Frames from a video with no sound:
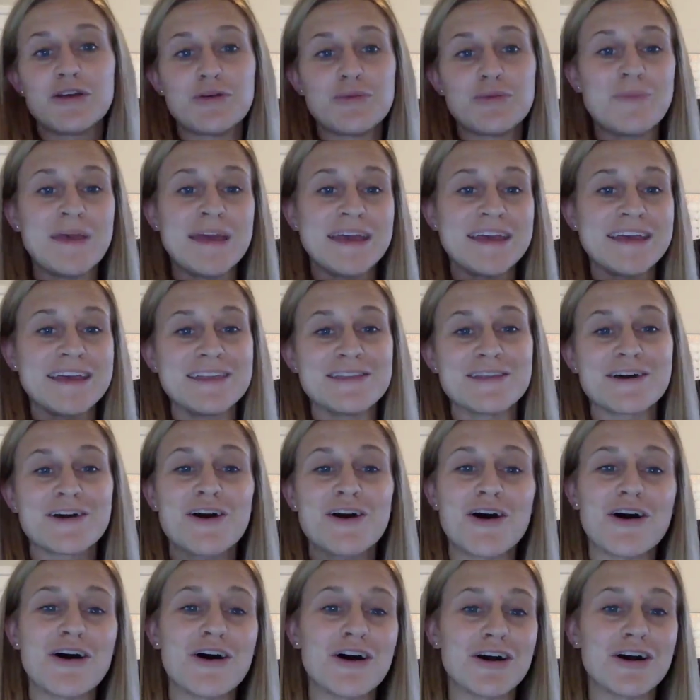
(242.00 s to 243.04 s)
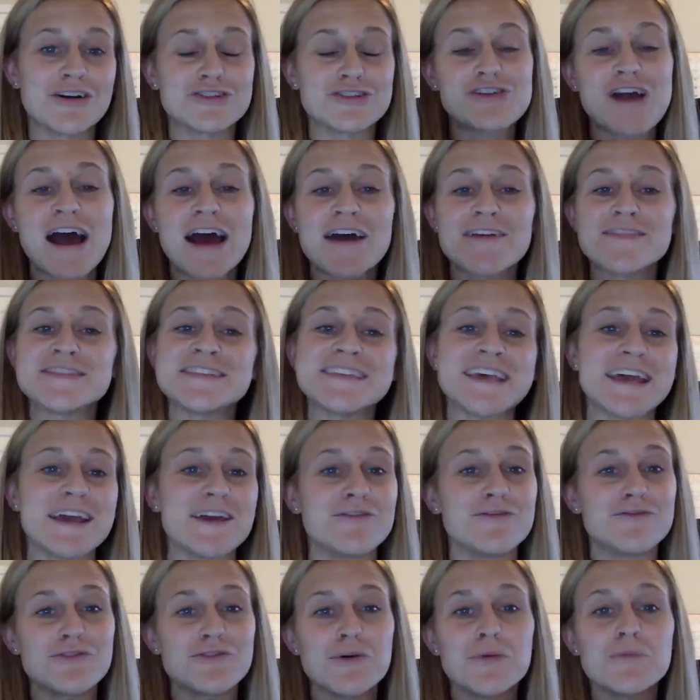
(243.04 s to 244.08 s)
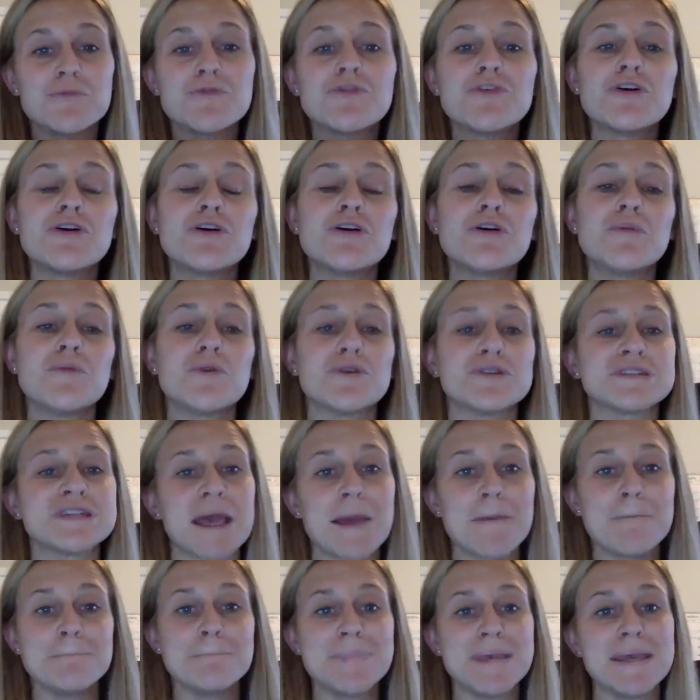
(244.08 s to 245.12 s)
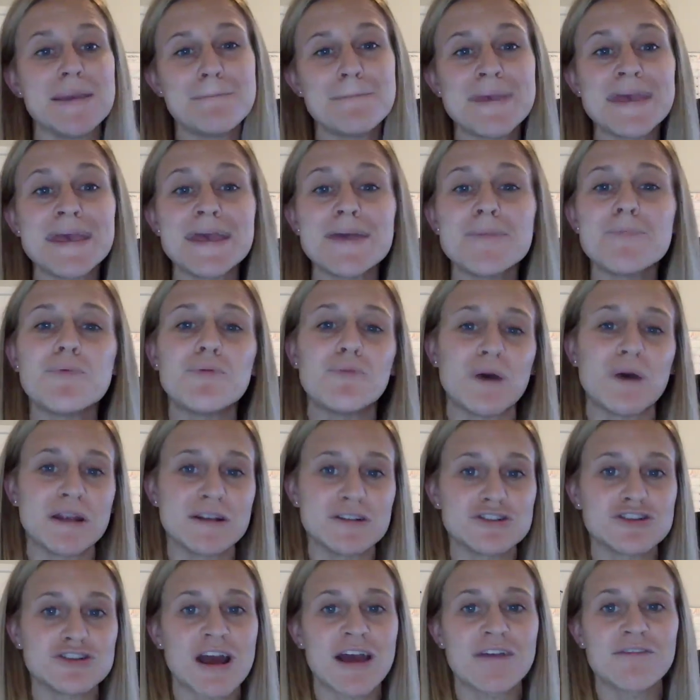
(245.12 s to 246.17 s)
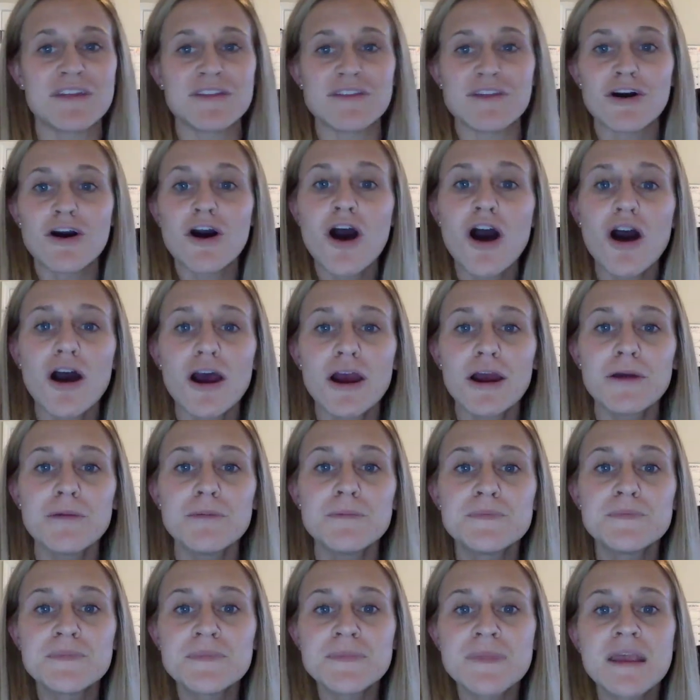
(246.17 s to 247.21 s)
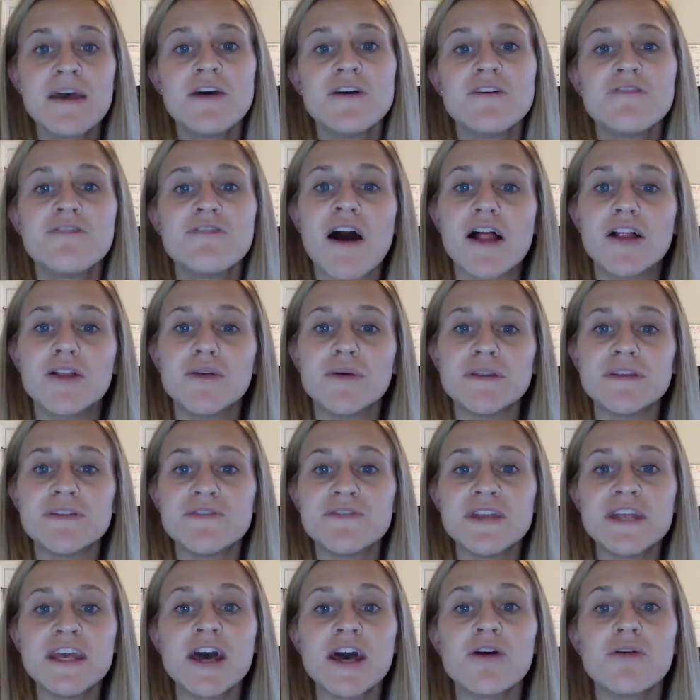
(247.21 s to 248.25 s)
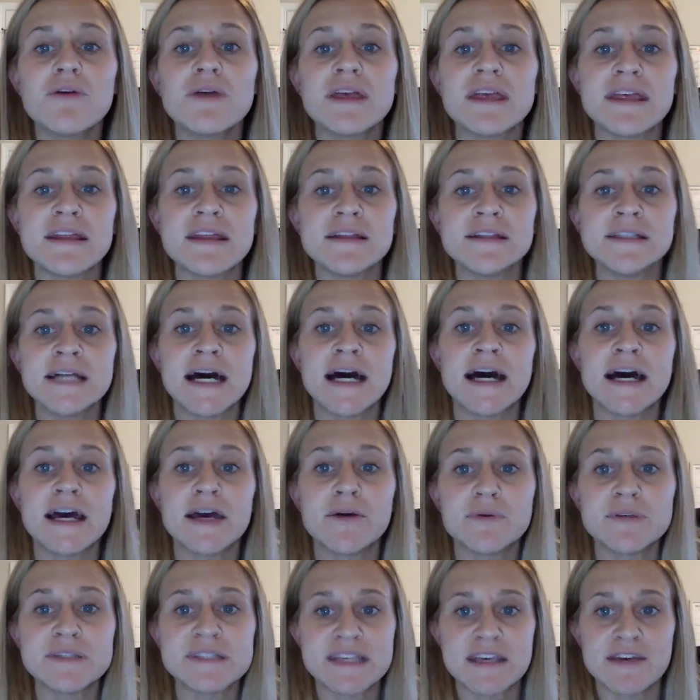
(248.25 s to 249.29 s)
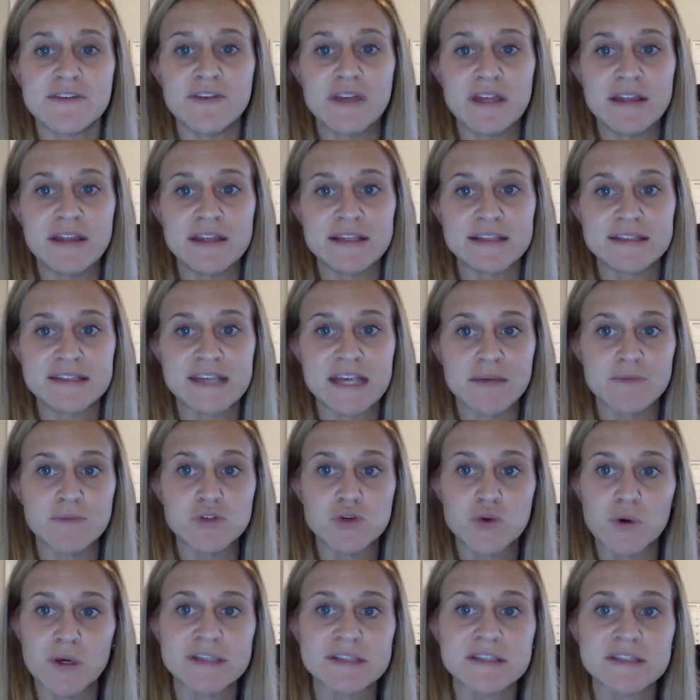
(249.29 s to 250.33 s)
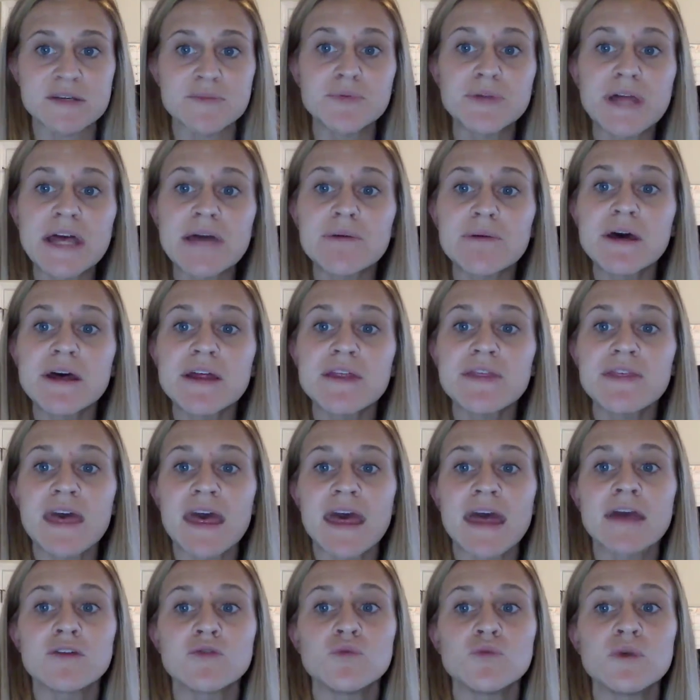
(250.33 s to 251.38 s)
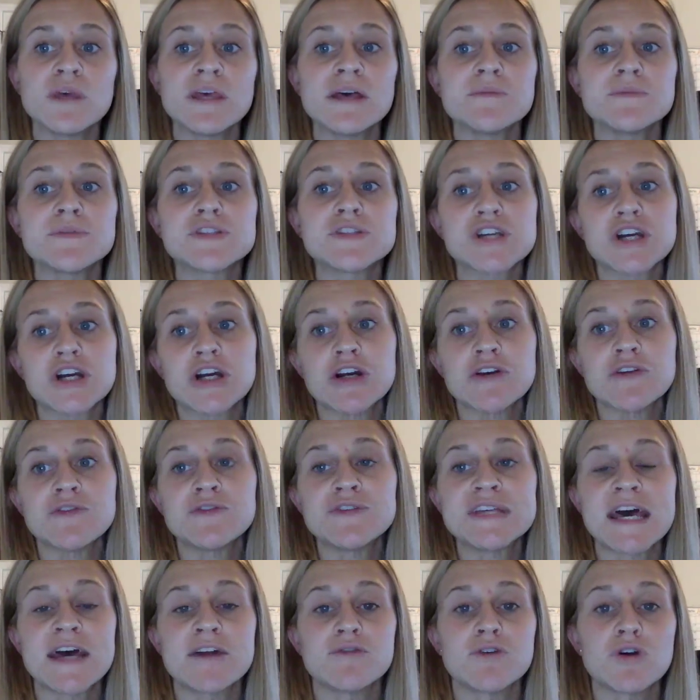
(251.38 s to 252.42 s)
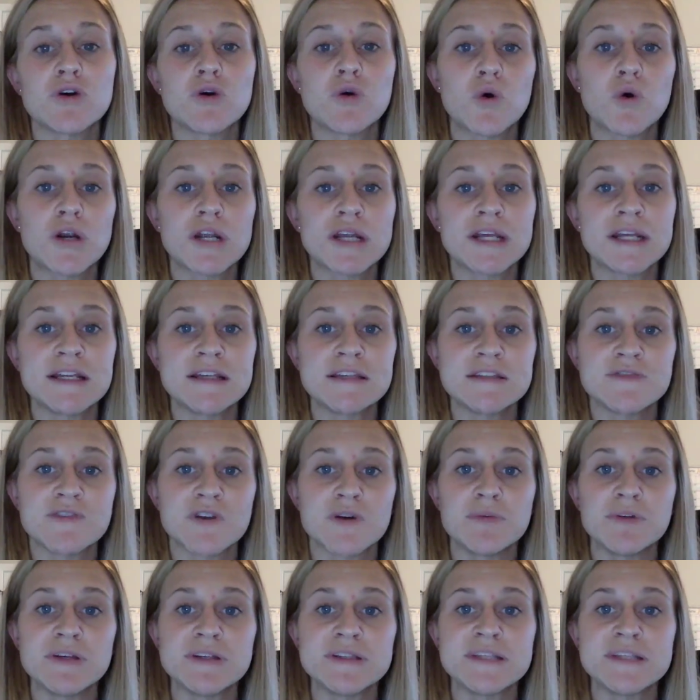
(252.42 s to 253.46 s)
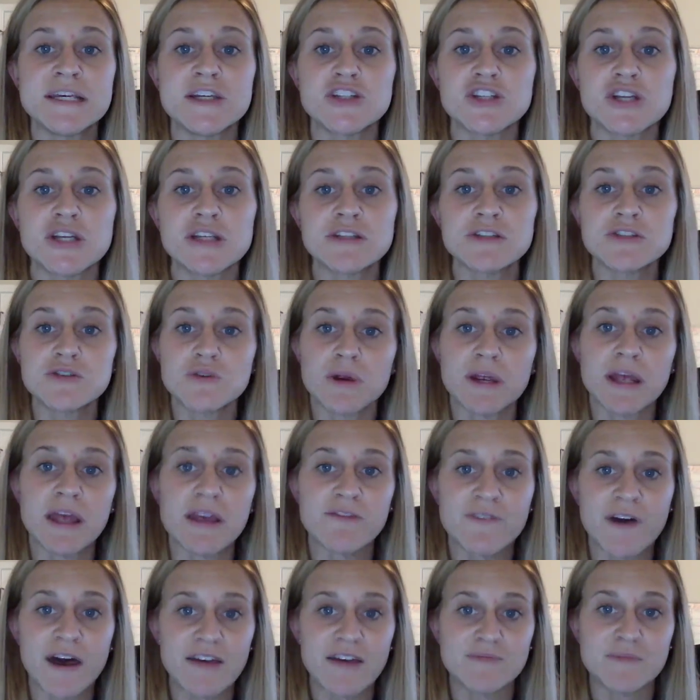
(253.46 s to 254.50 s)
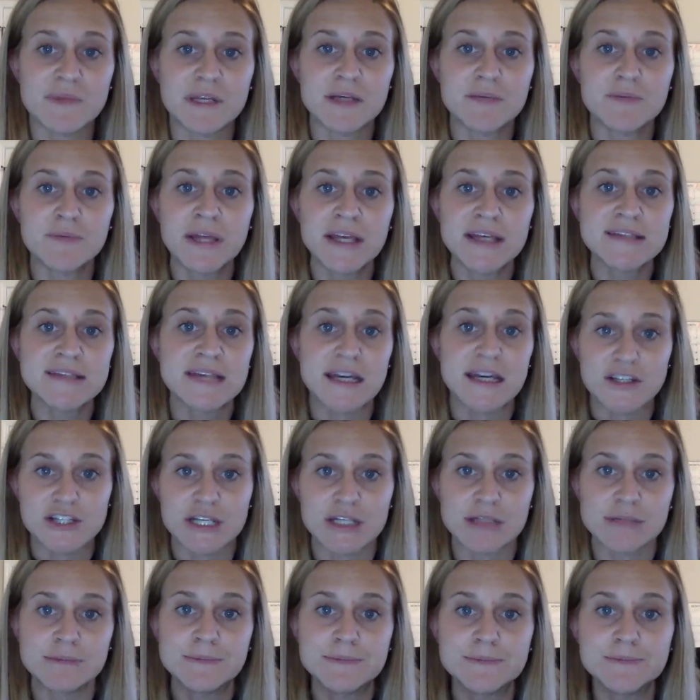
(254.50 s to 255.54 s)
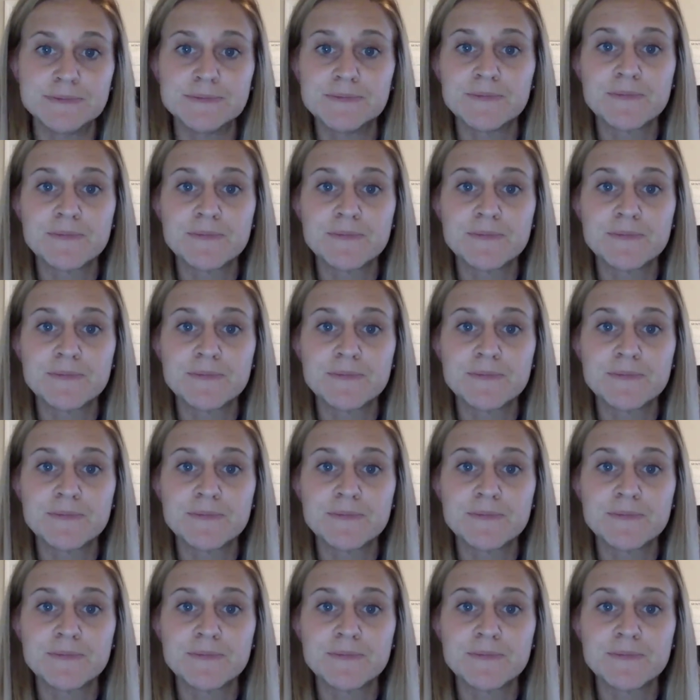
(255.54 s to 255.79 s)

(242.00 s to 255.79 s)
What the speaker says: making the car drive, saying vroom vroom, or saying beep beep when driving the car. Following the video, Eli was given the same toys to play with, and we observed and recorded his verbalizations during a 5-minute play session.